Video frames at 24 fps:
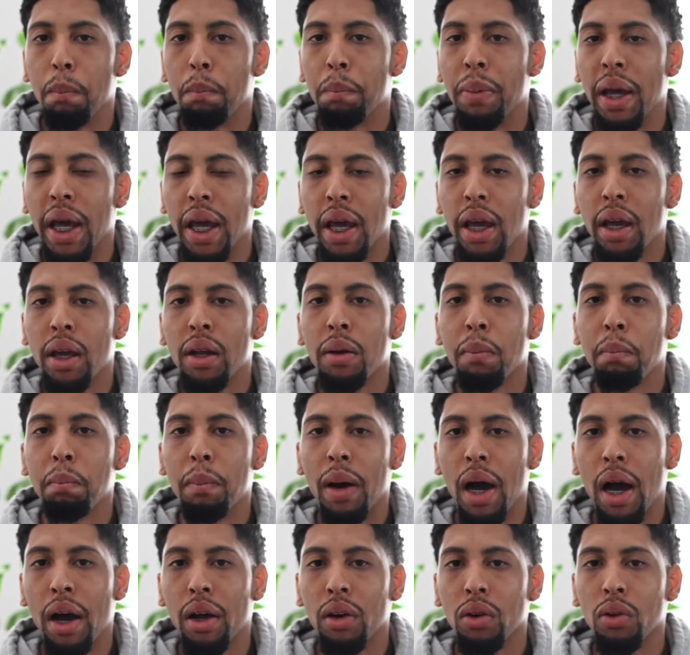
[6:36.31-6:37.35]
band
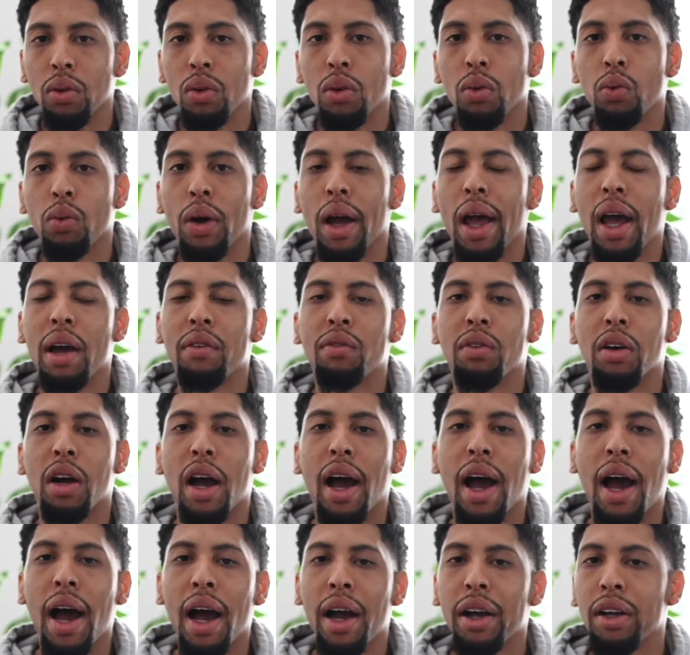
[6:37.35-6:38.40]
model will have a
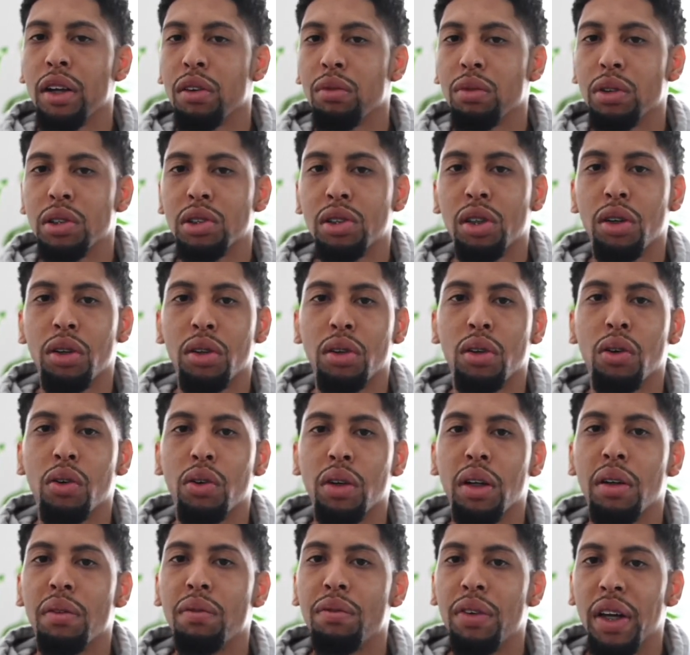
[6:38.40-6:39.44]
higher return
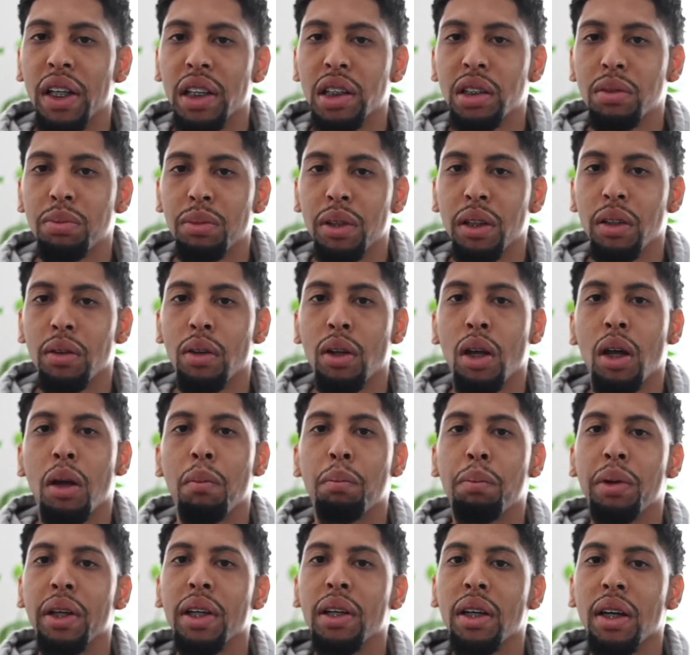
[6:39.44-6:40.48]
on investment
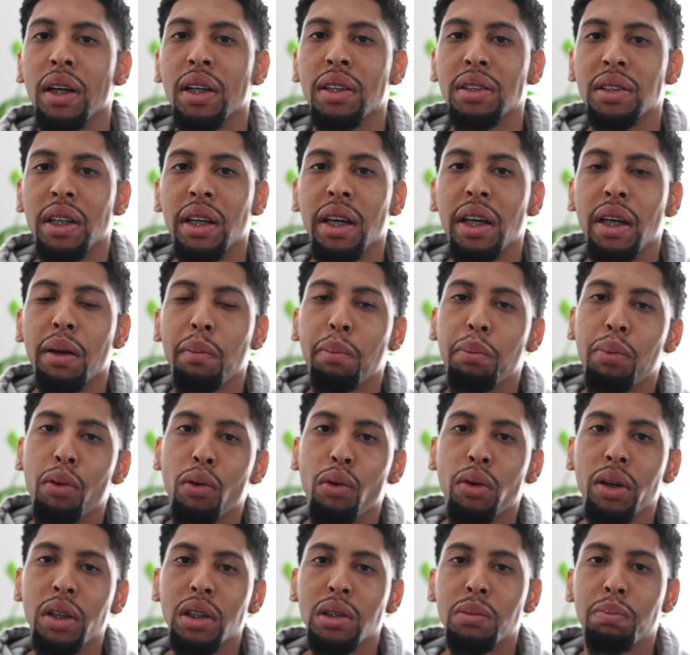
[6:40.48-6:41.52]
because it
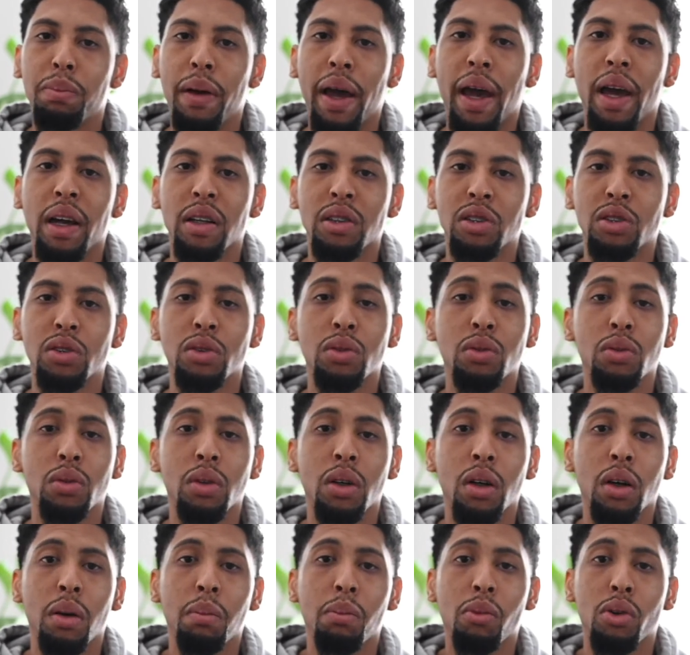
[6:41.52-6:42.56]
points back to
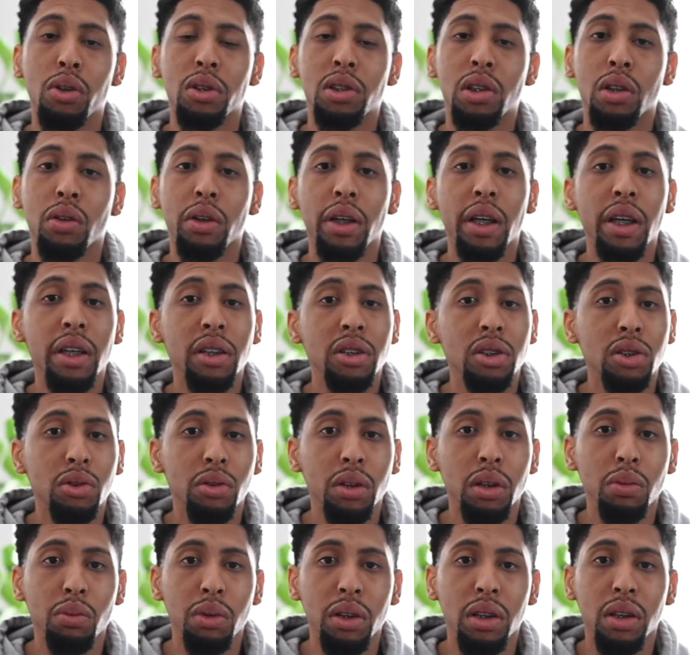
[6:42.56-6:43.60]
more so
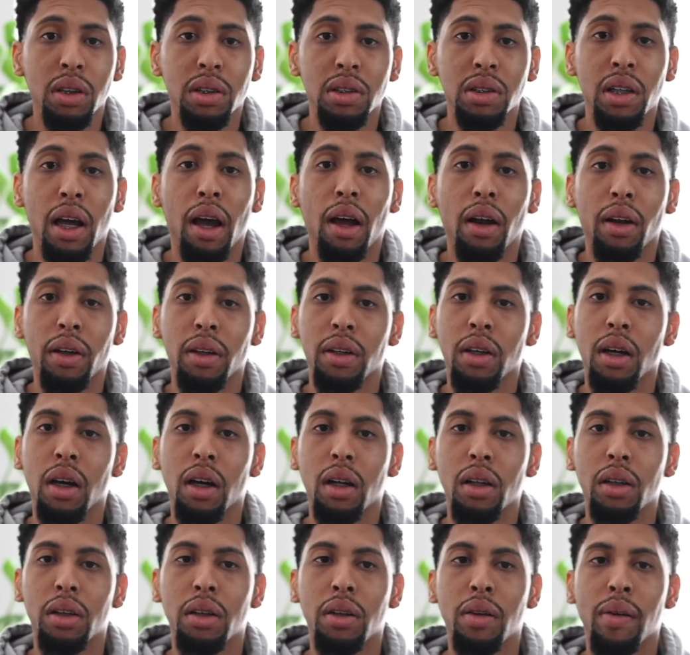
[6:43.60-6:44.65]
history with the style and
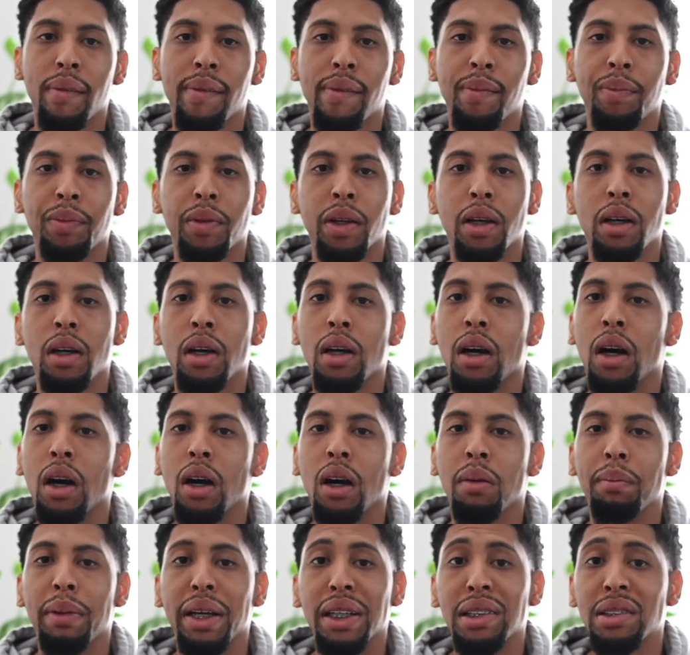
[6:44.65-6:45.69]
color.
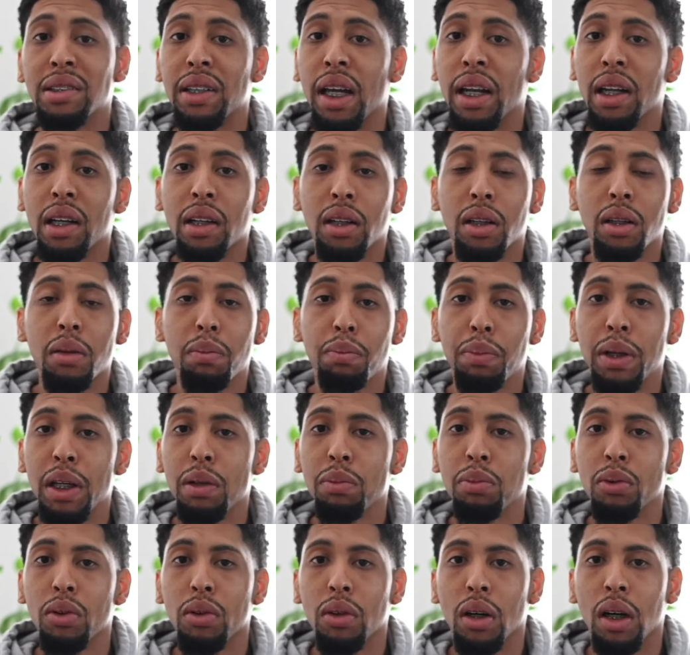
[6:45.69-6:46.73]
Aesthetically,
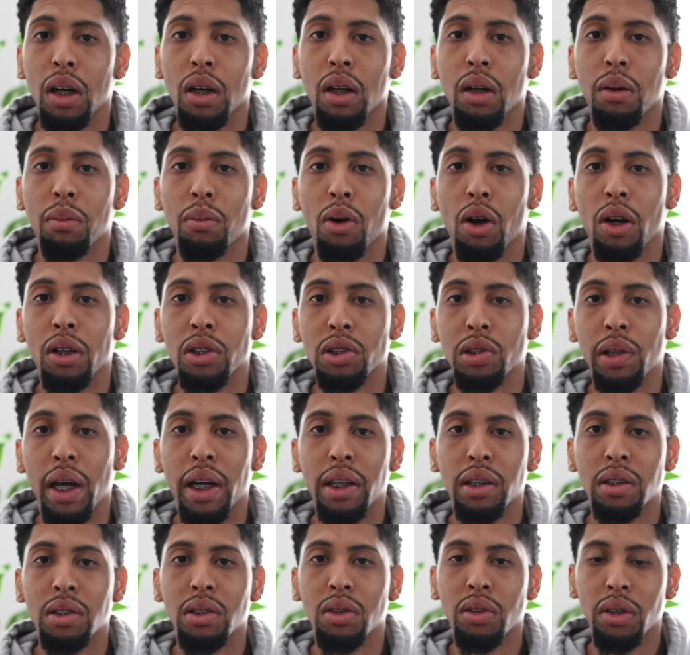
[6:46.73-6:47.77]
people are
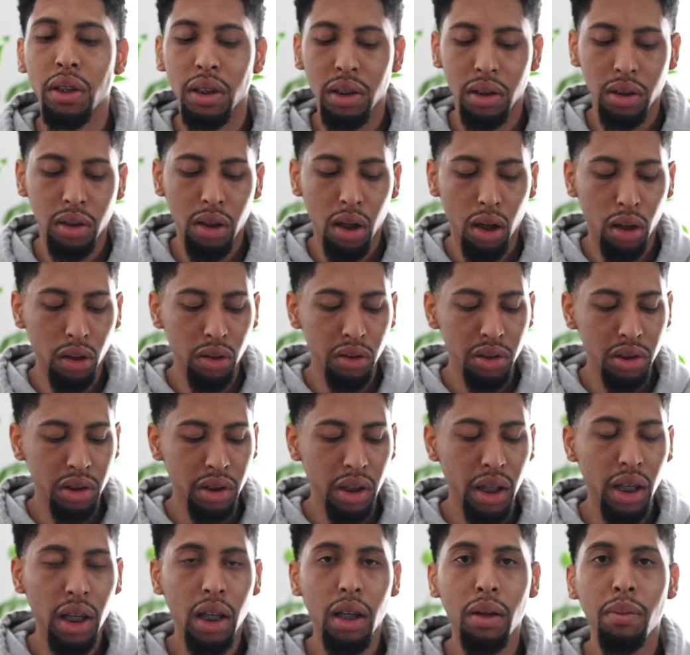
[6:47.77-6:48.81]
attracted to this color
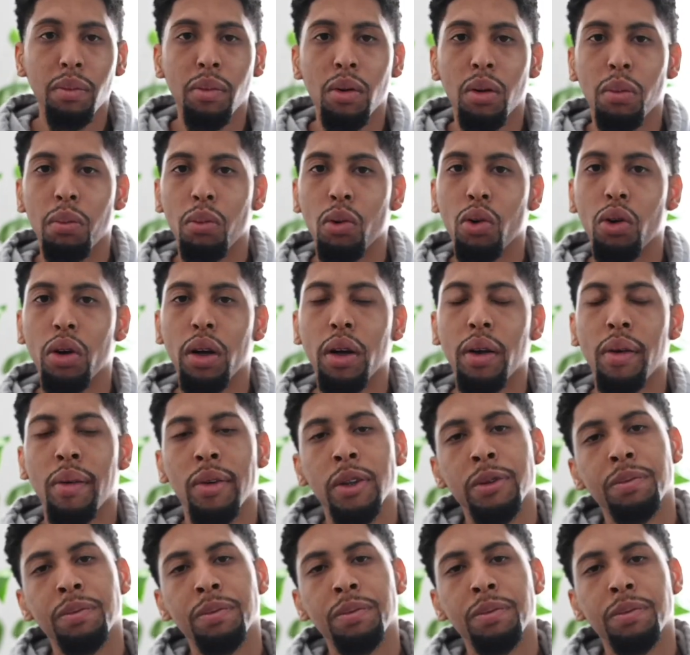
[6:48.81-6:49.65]
scheme more.